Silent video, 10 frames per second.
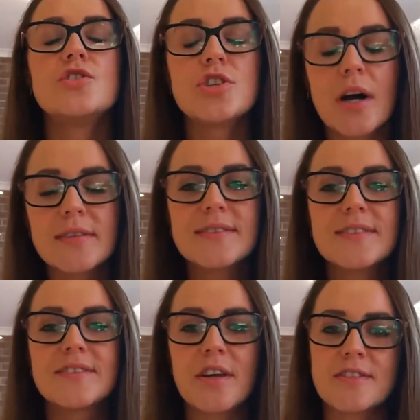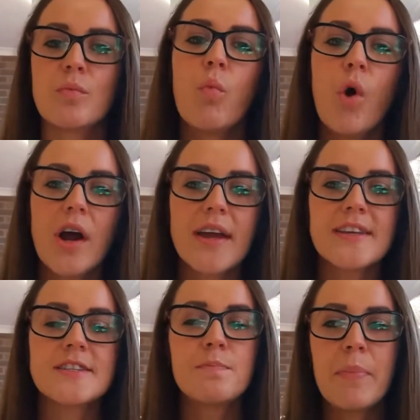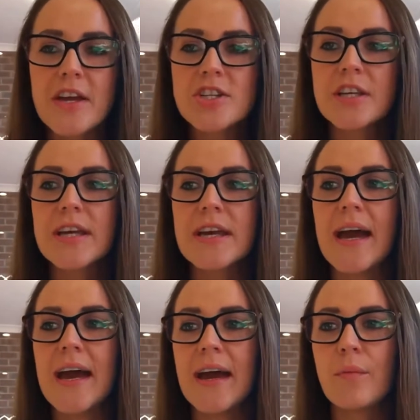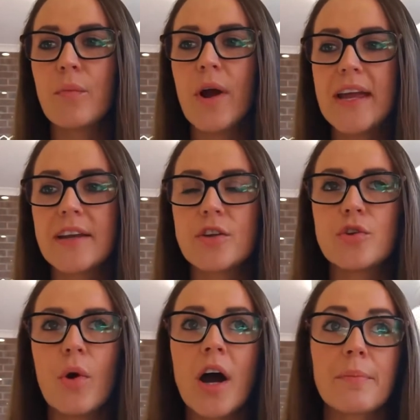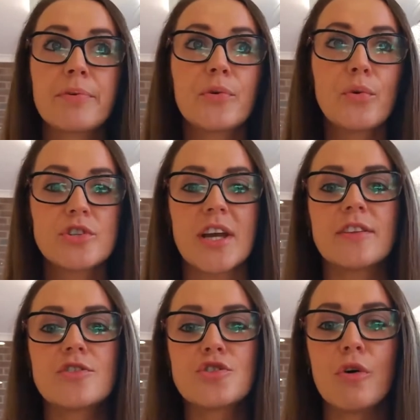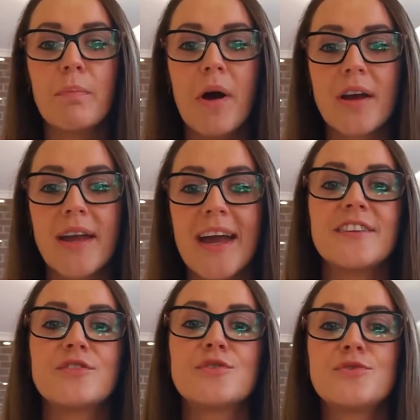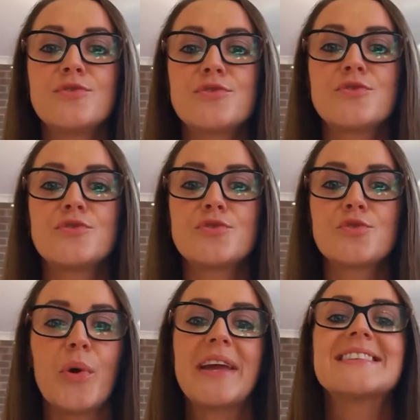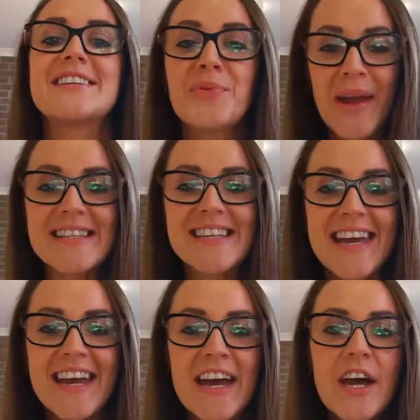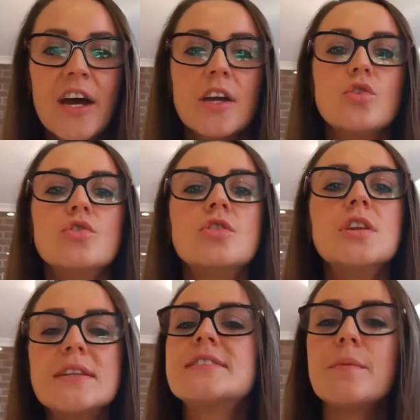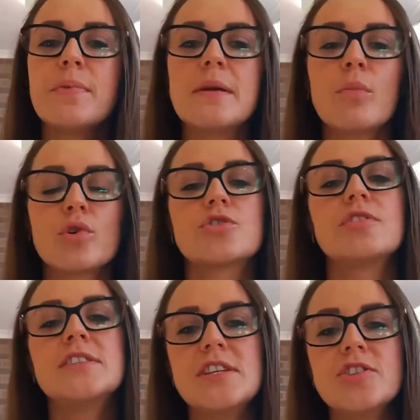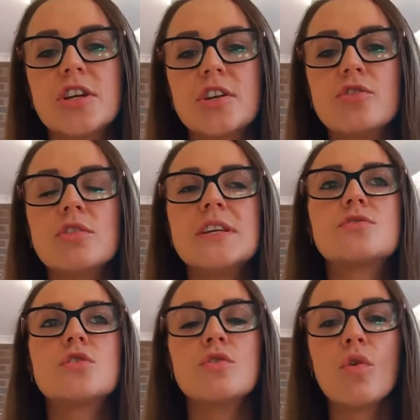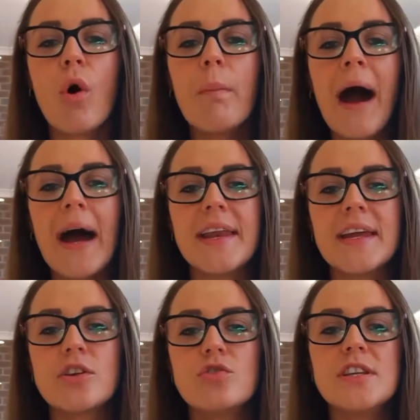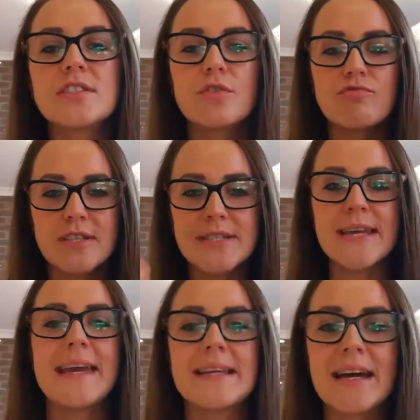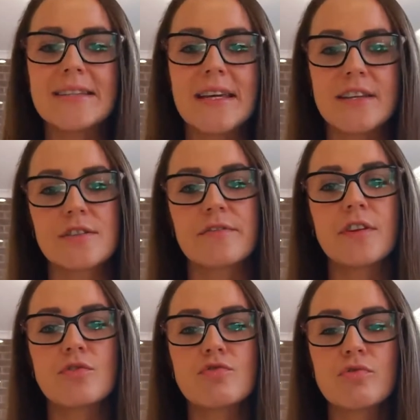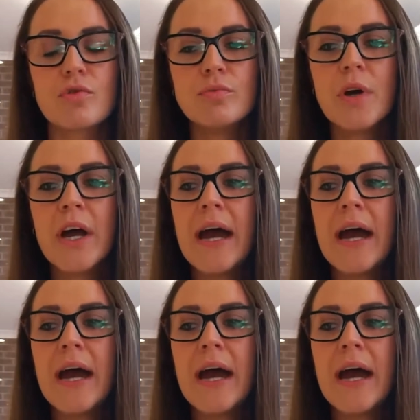just doesn't work, especially when you are approaching the job market and. 2020. You need to be more strategic, you need to not panic, you need to retain a sense of control,